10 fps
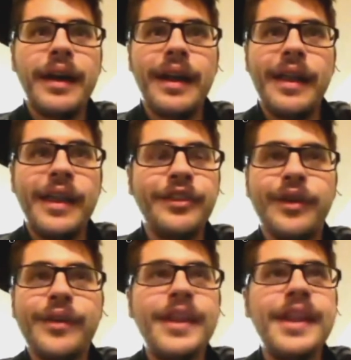He's
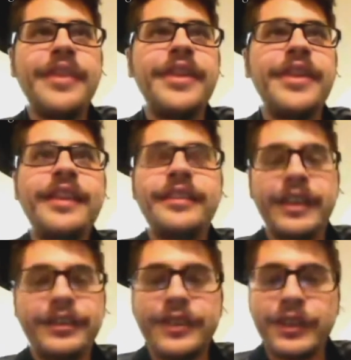already, I think he's like
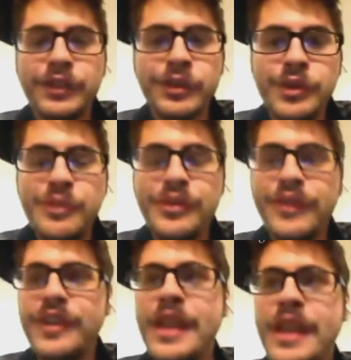6'2",
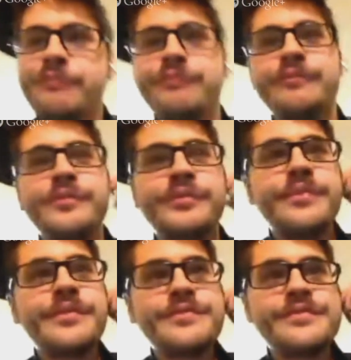215,
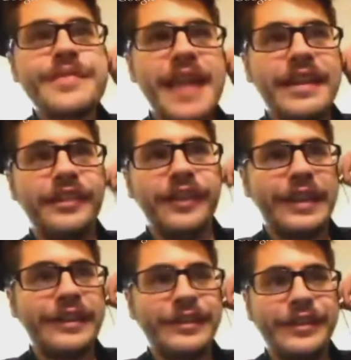and he's
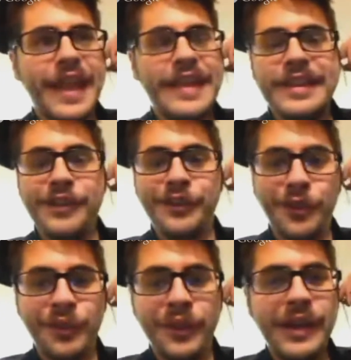like 18 years old.